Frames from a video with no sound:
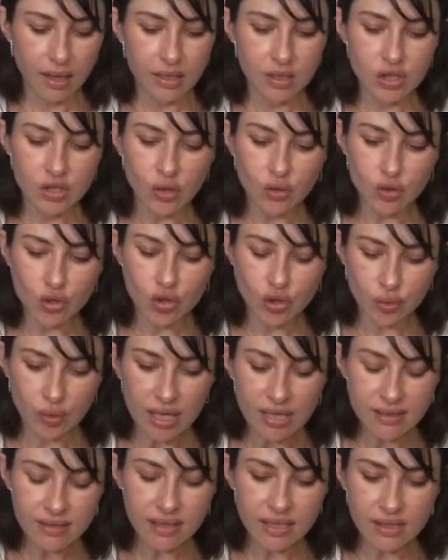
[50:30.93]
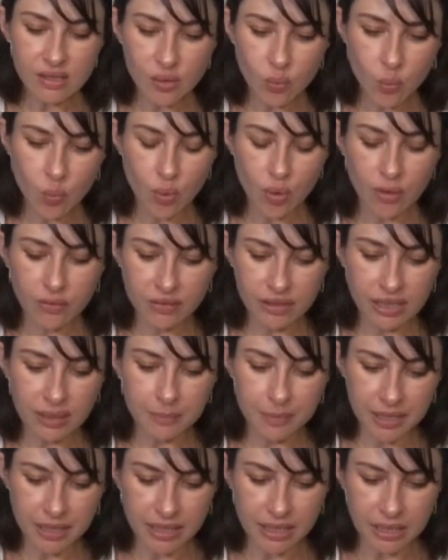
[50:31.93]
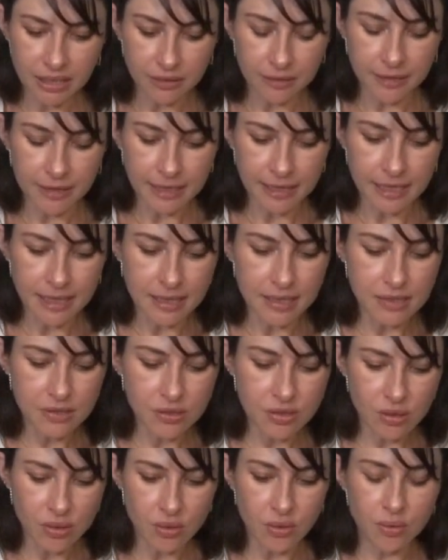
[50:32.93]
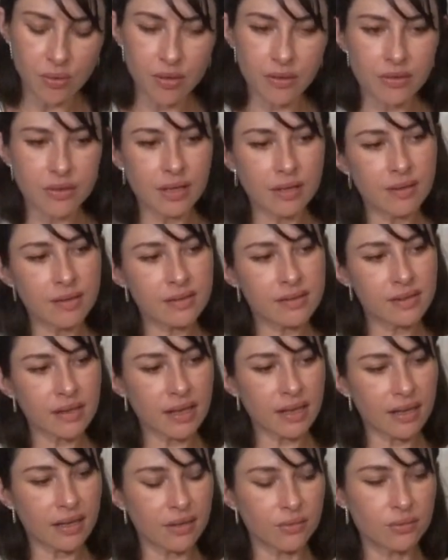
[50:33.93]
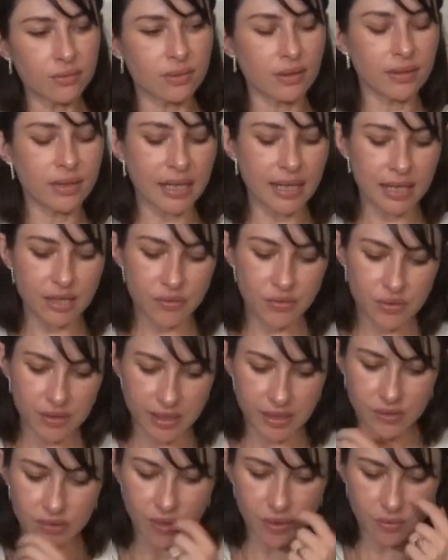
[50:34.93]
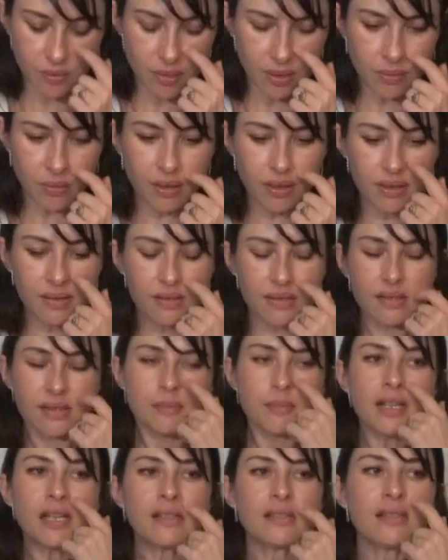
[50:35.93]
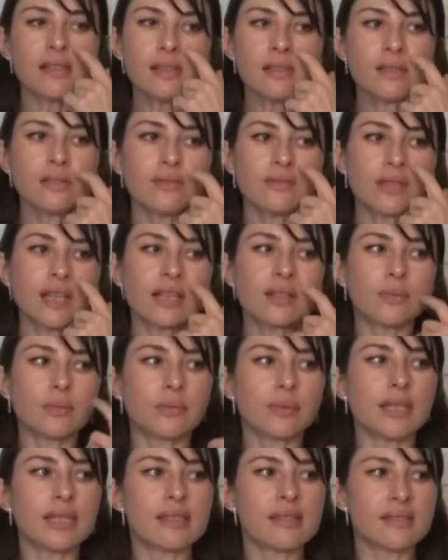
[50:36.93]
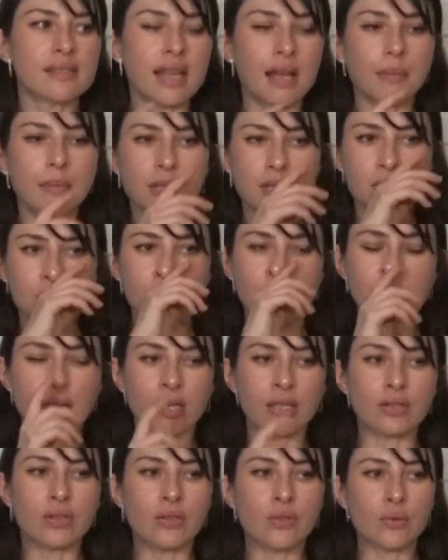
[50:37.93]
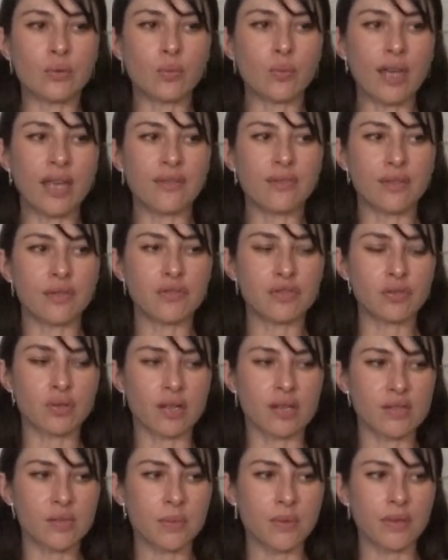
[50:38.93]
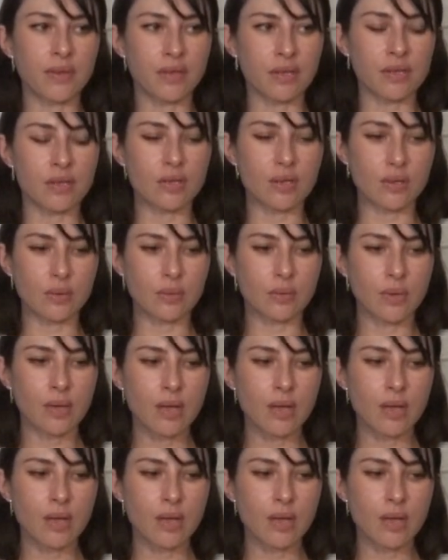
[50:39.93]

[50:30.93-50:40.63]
So trust is the word that I've been hearing, guys. So there is, okay, interesting. So Aquarius, there's been a sense of like reestablishing a new wave of trust within you.